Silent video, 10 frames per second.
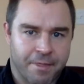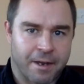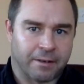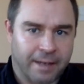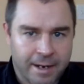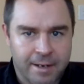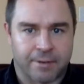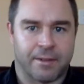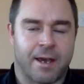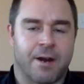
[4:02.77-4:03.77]
and then to get
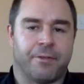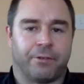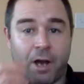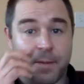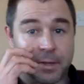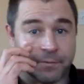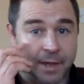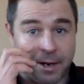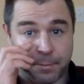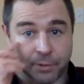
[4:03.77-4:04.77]
into the air, the timing of
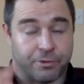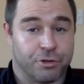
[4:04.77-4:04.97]
that amongst